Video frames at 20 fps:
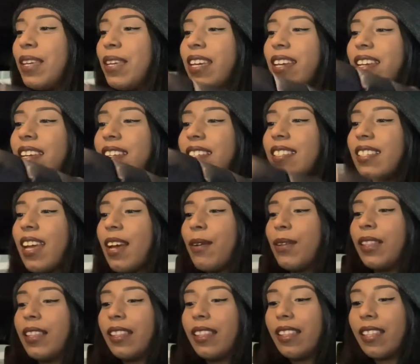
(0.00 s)
because
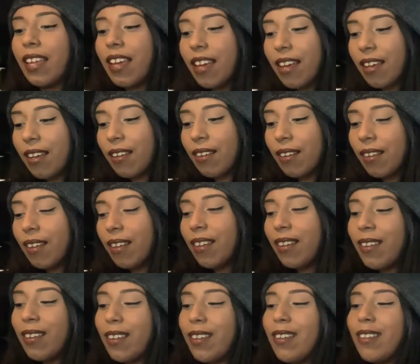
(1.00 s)
I would
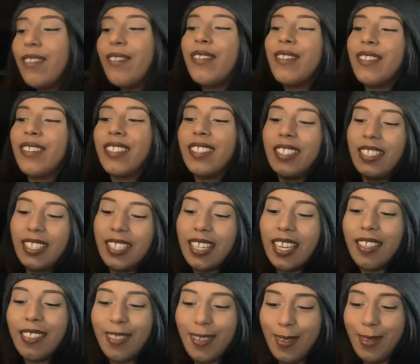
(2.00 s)
love
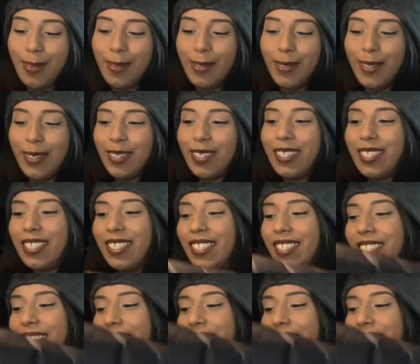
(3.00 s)
to get those.